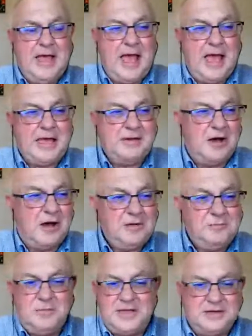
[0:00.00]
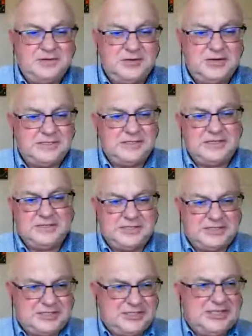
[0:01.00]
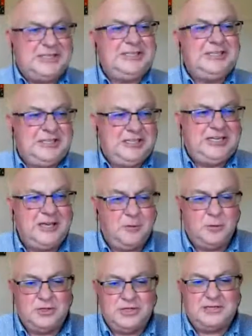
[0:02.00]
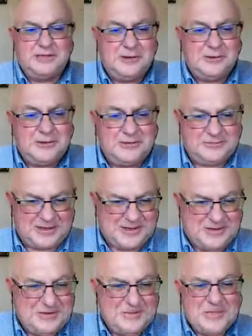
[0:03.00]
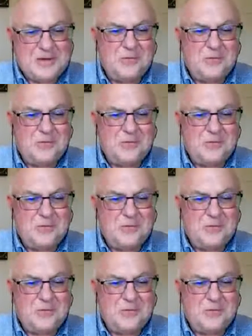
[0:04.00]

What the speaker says: And I'd be interested to just check with the two of you